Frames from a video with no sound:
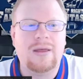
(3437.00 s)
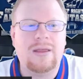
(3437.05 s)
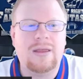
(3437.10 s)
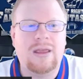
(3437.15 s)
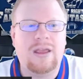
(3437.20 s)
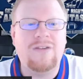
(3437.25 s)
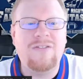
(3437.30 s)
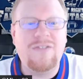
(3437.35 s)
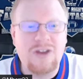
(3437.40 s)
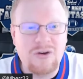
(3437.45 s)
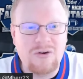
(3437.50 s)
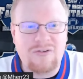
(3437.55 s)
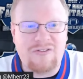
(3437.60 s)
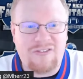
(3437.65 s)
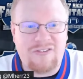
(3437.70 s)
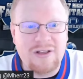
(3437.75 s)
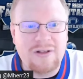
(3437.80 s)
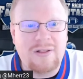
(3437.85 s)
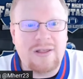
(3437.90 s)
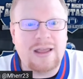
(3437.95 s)
if you
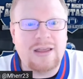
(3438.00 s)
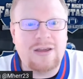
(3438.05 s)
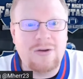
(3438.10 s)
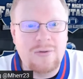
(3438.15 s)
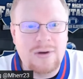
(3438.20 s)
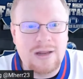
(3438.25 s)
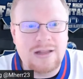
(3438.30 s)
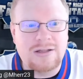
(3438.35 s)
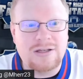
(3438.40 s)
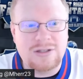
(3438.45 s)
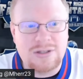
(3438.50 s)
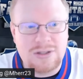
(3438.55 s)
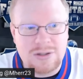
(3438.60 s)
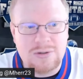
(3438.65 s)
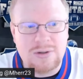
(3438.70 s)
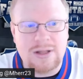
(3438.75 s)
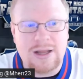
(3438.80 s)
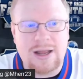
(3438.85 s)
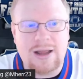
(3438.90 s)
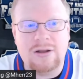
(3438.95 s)
feel like you need to do
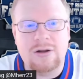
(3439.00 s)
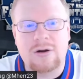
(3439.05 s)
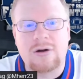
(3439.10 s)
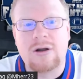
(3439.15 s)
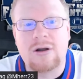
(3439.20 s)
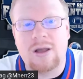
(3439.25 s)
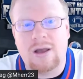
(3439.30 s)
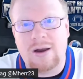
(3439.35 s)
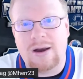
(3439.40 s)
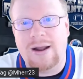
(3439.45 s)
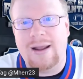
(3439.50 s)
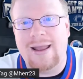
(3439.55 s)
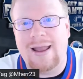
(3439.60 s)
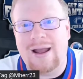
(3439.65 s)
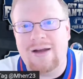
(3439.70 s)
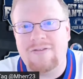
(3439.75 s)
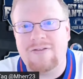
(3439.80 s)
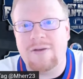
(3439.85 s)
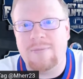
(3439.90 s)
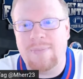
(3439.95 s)
that, you're gonna
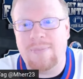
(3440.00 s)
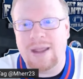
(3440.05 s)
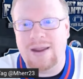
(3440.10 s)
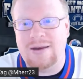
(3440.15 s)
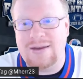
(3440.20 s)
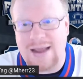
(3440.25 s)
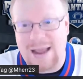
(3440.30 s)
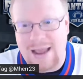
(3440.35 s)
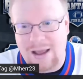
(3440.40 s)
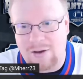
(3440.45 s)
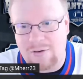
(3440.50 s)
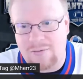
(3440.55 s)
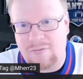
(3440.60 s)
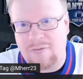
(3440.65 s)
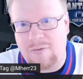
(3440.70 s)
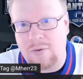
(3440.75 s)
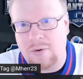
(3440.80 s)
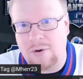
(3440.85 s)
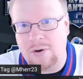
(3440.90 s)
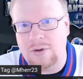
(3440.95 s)
have to pay down
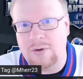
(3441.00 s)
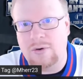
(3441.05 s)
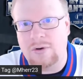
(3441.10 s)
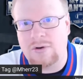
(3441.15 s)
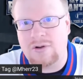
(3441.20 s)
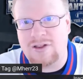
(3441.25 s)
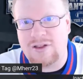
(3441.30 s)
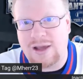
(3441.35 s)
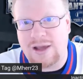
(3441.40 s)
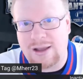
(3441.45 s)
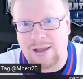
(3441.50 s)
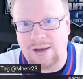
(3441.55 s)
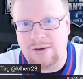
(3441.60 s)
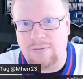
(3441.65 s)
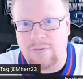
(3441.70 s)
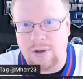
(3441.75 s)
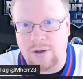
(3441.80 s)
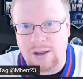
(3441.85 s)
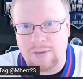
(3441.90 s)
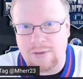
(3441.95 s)
for your second
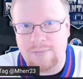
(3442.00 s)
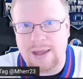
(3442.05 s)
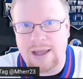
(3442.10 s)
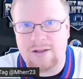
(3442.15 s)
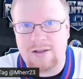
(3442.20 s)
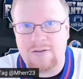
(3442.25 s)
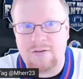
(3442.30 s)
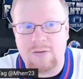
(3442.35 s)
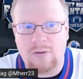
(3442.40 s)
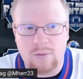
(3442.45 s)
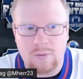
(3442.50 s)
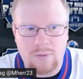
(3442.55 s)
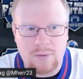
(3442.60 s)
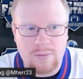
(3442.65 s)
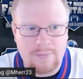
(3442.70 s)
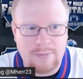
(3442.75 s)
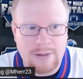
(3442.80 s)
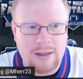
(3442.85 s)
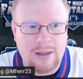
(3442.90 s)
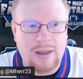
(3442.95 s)
running back too.
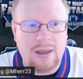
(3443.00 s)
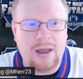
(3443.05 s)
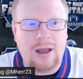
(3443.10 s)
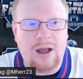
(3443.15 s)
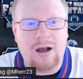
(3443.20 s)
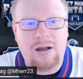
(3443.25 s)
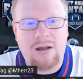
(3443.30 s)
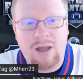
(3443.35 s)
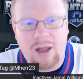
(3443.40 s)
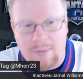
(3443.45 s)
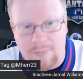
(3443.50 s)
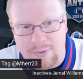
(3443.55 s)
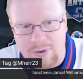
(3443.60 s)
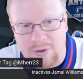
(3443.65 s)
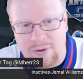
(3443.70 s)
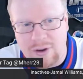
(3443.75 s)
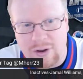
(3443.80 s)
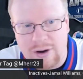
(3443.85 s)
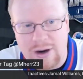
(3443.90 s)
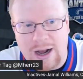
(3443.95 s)
A couple
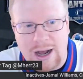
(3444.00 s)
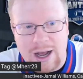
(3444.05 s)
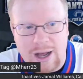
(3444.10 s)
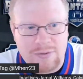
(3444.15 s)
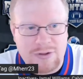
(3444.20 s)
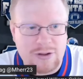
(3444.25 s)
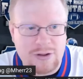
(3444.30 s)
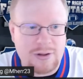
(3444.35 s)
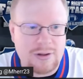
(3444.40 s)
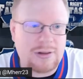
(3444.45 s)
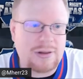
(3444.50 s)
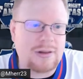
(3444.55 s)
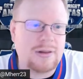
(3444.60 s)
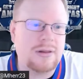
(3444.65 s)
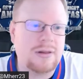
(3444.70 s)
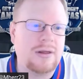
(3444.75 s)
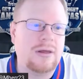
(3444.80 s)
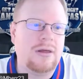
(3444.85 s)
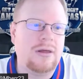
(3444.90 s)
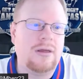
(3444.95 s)
good options.
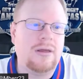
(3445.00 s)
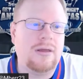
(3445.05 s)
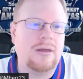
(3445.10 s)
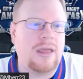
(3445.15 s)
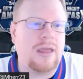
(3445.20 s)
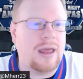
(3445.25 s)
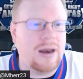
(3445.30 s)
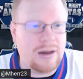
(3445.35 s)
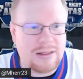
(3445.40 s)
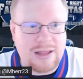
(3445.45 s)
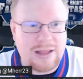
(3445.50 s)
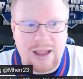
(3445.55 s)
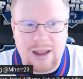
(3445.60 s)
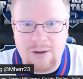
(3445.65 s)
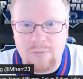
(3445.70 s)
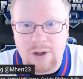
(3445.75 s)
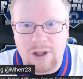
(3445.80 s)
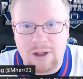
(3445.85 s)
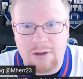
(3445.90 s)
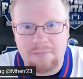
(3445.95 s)
Kenneth
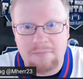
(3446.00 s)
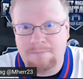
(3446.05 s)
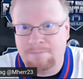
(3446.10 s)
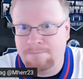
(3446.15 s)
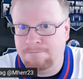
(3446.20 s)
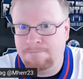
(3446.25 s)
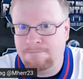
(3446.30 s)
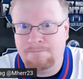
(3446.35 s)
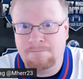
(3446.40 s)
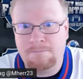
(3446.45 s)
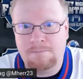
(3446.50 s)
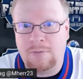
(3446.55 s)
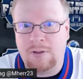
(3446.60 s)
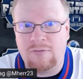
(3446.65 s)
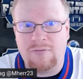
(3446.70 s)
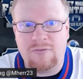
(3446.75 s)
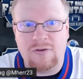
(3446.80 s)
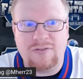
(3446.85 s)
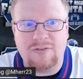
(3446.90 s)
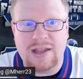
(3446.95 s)
Gamewell,
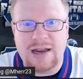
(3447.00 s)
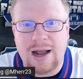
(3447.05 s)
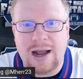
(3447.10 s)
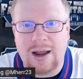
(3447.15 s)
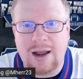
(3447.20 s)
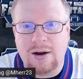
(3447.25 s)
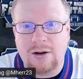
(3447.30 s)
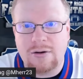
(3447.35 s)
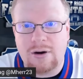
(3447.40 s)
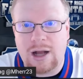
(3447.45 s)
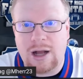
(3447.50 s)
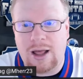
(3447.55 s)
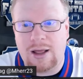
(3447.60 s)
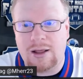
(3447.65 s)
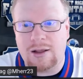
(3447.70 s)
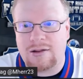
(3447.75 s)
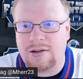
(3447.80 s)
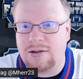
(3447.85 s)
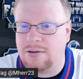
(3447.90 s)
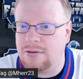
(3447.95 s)

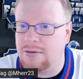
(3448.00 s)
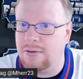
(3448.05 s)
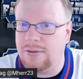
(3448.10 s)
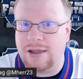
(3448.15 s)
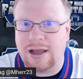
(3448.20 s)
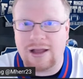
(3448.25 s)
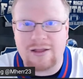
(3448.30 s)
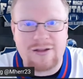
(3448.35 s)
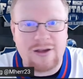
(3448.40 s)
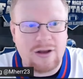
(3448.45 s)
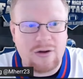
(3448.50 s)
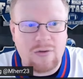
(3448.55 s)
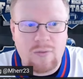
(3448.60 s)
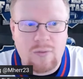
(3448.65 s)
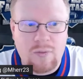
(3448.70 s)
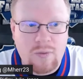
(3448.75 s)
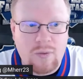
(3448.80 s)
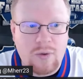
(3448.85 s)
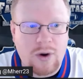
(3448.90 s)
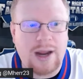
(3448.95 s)
$5,900. That's a
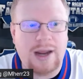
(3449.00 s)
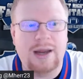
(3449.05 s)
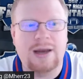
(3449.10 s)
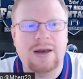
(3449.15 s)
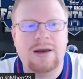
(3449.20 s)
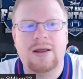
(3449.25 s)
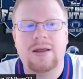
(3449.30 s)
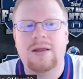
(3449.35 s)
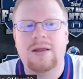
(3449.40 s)
great